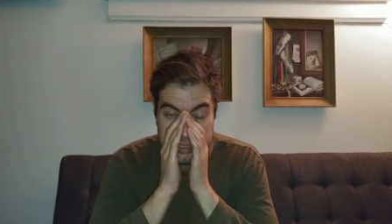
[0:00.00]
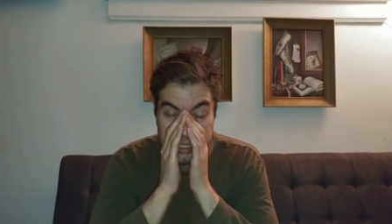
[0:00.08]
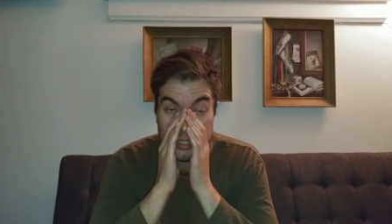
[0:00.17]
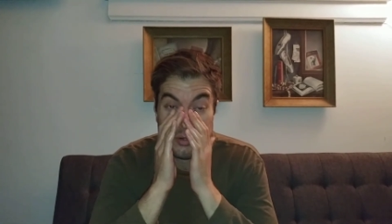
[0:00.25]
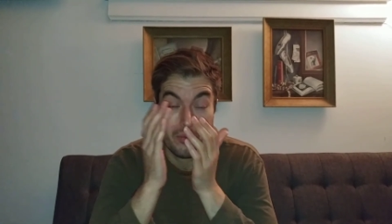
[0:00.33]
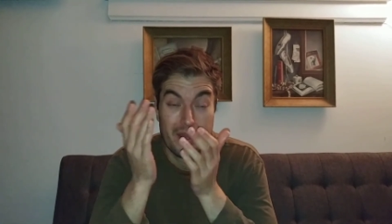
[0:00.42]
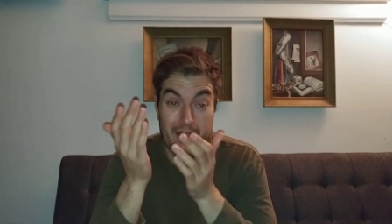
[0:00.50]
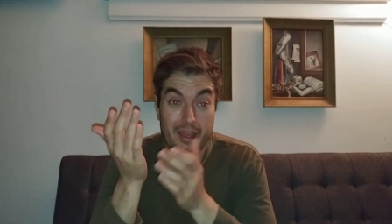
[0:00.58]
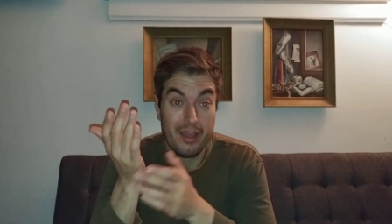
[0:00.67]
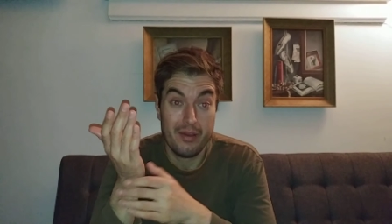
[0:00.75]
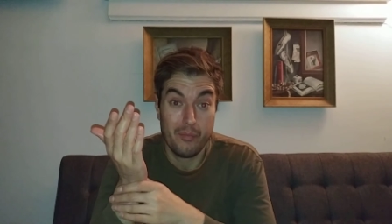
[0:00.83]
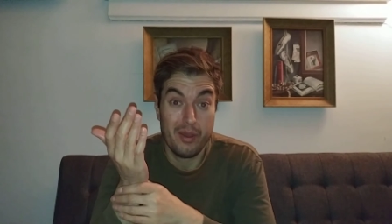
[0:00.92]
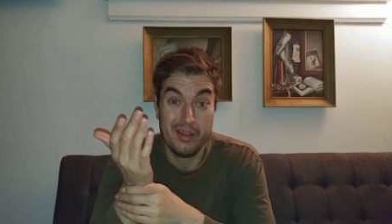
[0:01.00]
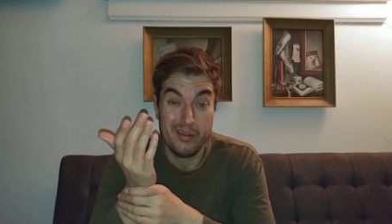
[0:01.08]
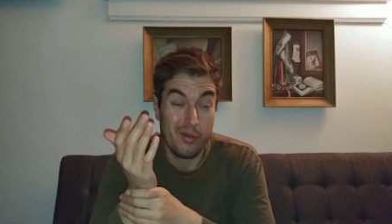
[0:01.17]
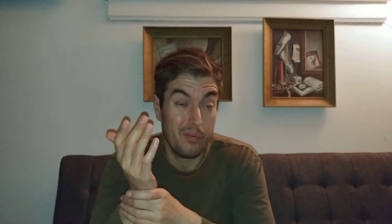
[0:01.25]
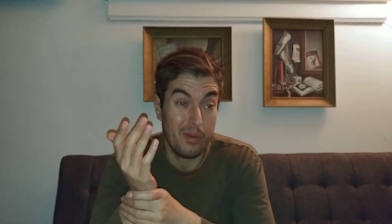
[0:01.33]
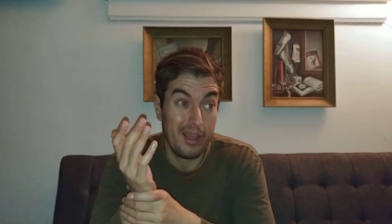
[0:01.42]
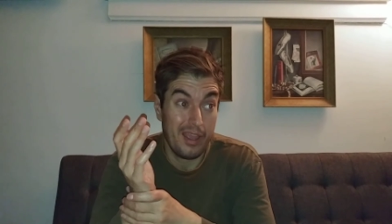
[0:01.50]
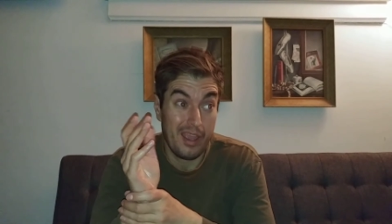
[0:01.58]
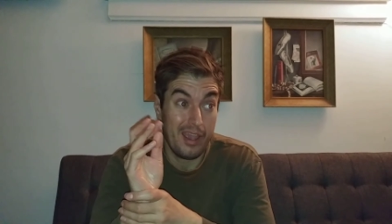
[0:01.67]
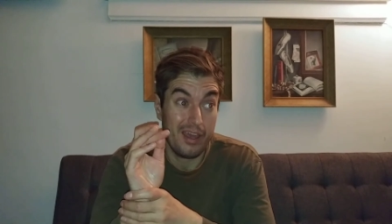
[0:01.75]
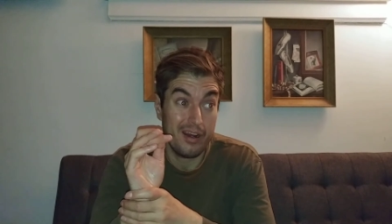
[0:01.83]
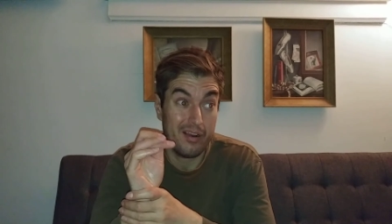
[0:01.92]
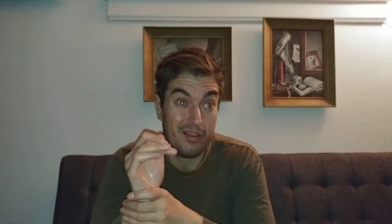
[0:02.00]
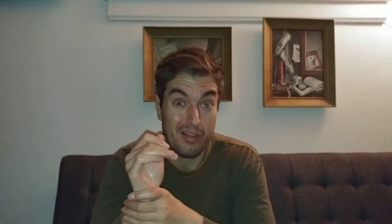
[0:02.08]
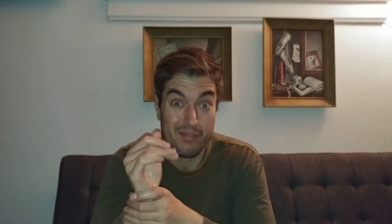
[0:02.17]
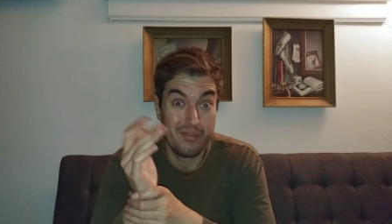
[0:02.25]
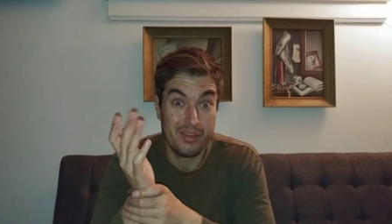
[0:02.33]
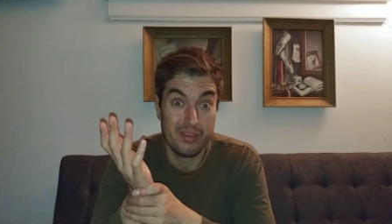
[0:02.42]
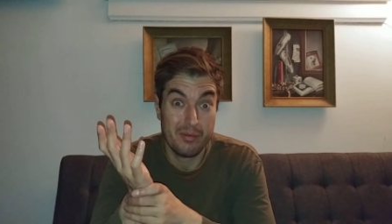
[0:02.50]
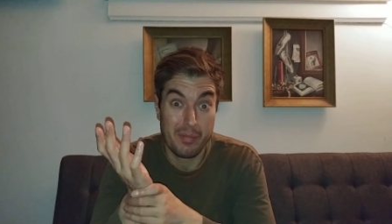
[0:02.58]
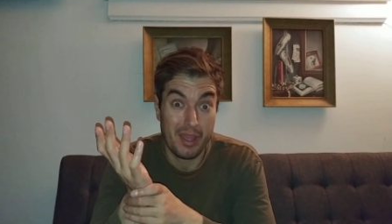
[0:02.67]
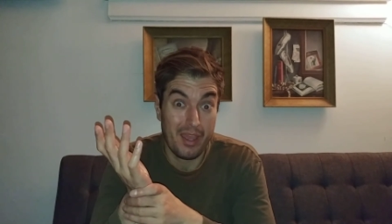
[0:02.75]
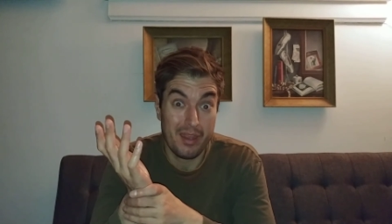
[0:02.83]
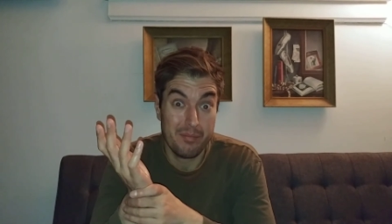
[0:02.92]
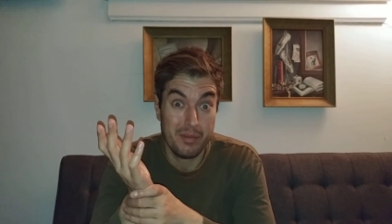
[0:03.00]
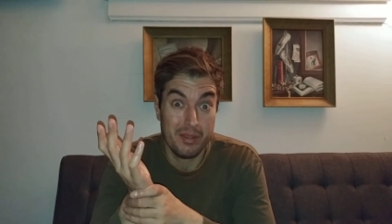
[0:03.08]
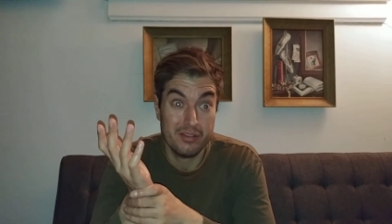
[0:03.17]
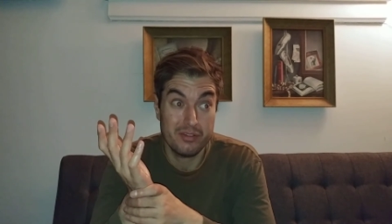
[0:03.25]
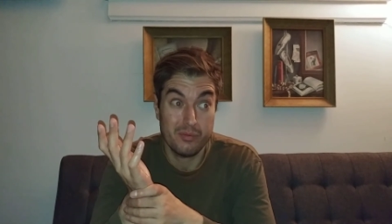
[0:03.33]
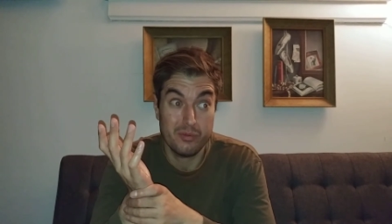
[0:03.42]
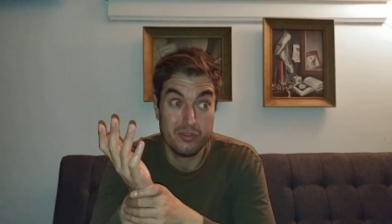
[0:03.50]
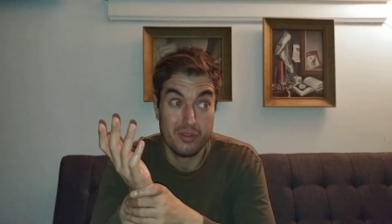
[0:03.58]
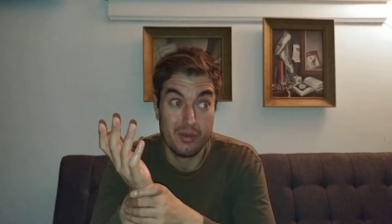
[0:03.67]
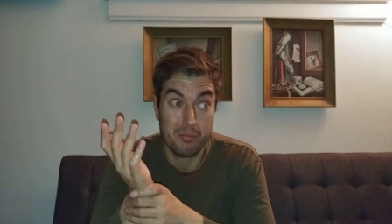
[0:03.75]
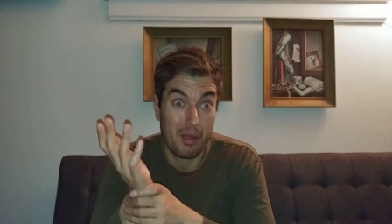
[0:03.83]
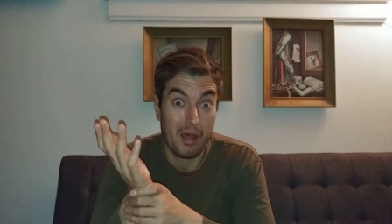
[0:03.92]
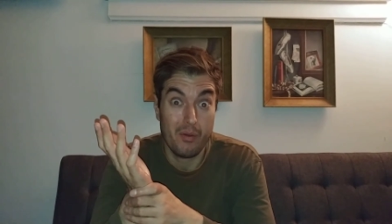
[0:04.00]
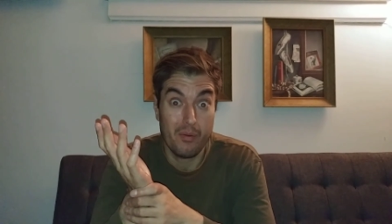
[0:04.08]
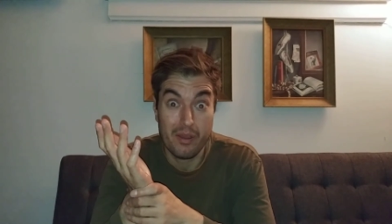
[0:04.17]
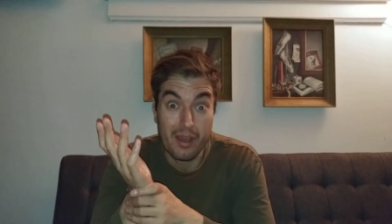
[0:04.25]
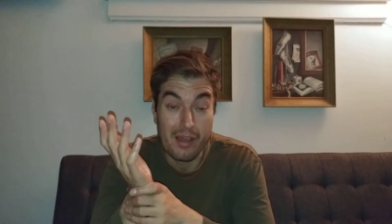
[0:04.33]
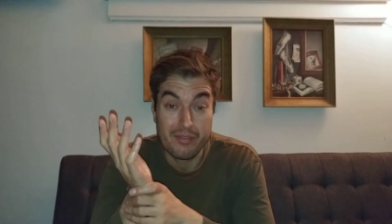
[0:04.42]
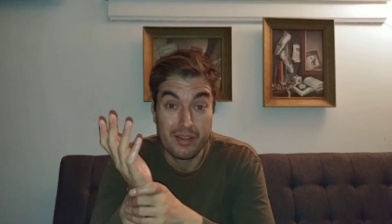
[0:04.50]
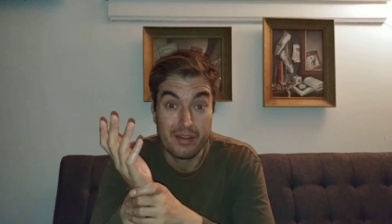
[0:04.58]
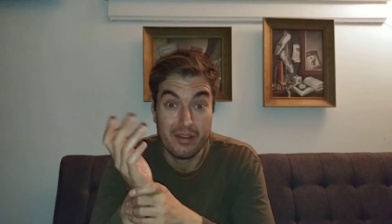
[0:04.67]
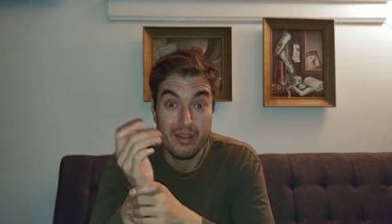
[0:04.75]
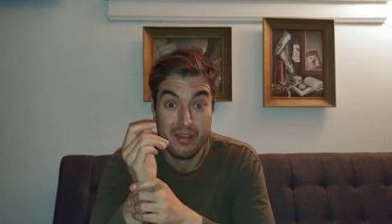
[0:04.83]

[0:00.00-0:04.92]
I don't know why I had, why well, I know why I had 11th in my head because it was Apollo 11.